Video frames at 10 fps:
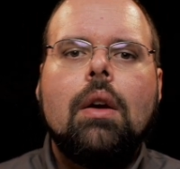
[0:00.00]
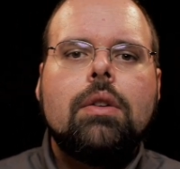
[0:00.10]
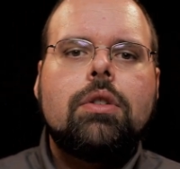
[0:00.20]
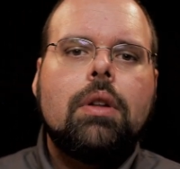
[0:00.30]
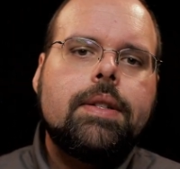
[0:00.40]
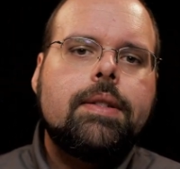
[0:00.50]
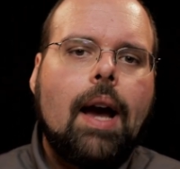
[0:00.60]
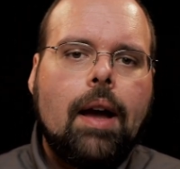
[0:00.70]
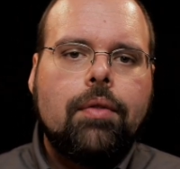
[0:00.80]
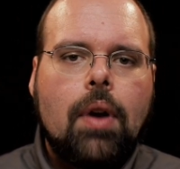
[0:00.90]
So let's
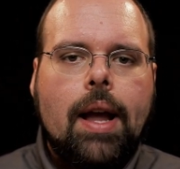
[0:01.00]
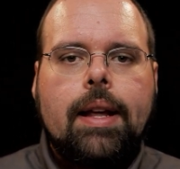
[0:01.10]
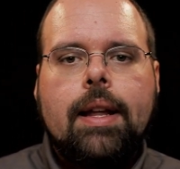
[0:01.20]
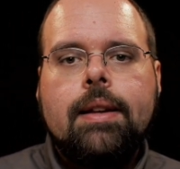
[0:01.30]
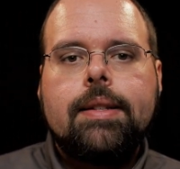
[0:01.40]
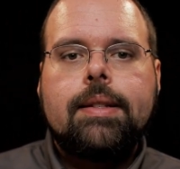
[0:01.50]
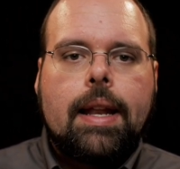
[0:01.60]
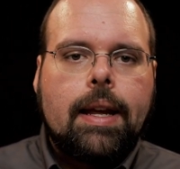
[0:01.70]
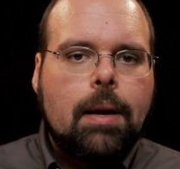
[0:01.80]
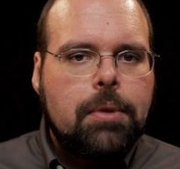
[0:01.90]
dive right into
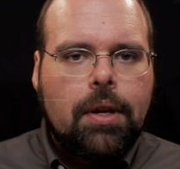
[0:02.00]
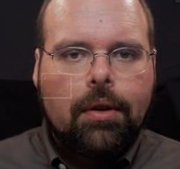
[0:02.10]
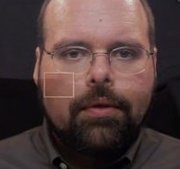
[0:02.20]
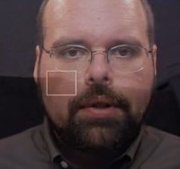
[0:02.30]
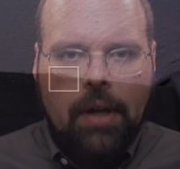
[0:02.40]
setting up the interval